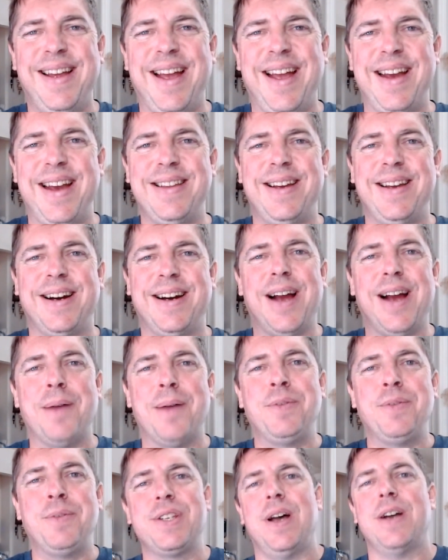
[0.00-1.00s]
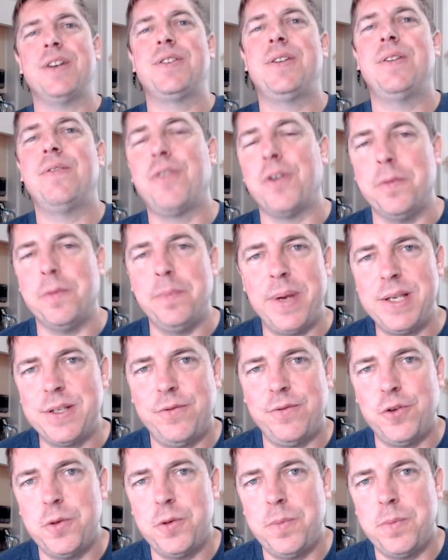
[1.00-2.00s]
Hey there, I'm Jason Loxton from
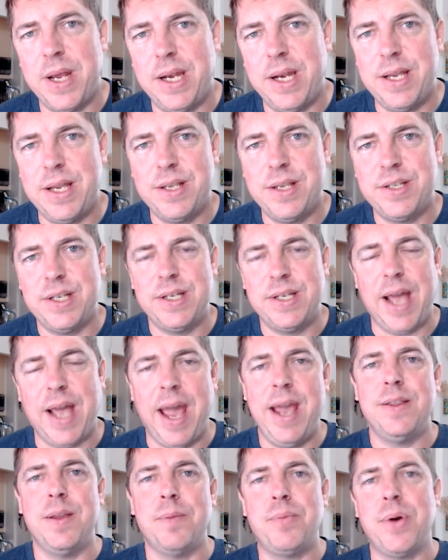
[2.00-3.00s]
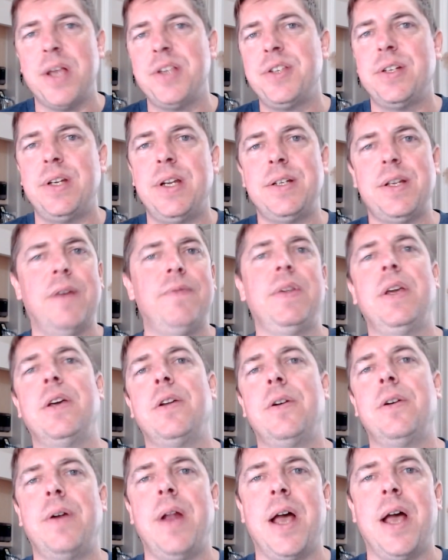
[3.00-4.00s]
Amazing Food Made Easy and the president of the
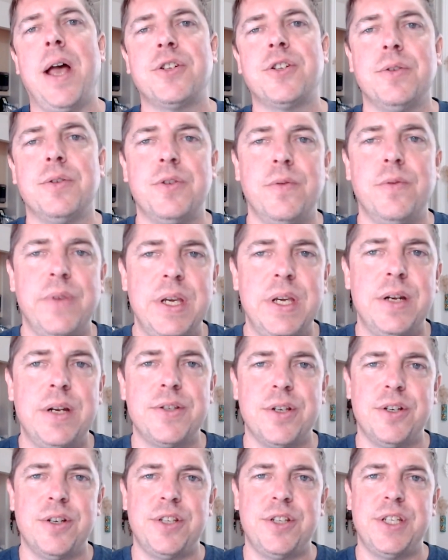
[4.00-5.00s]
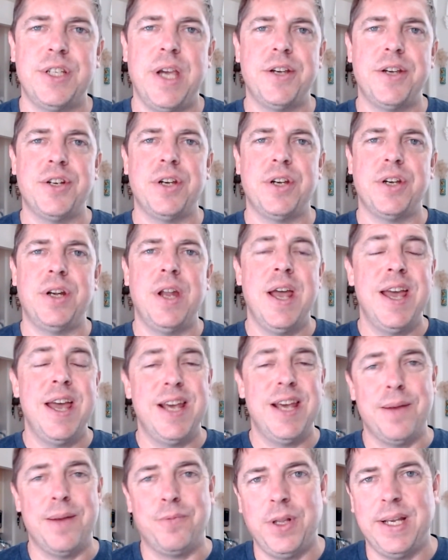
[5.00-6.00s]
International Sous Vide Association, and
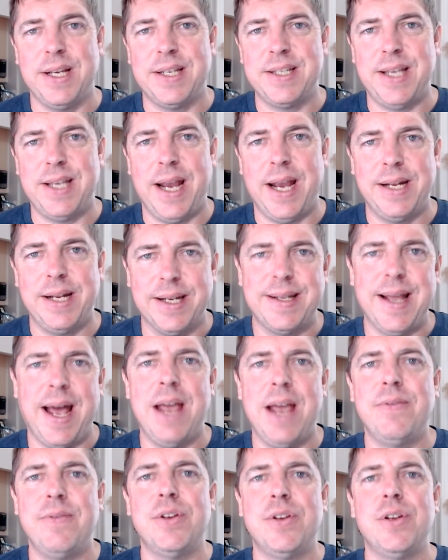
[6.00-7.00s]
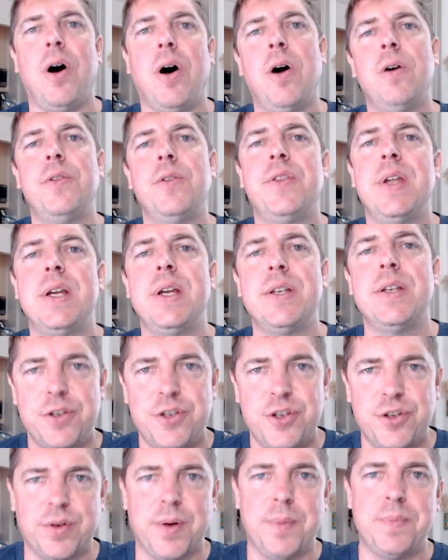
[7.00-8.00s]
I'm really excited to dive into all things
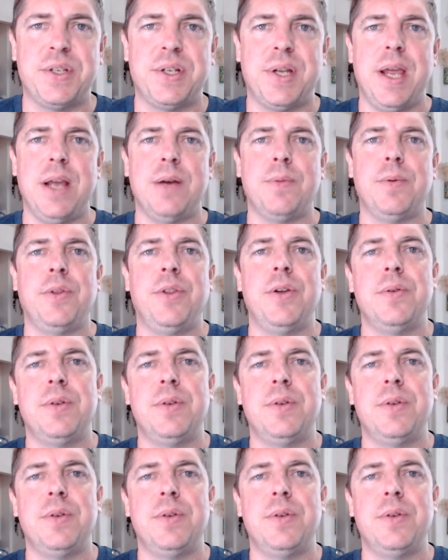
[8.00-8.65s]
strip steak with you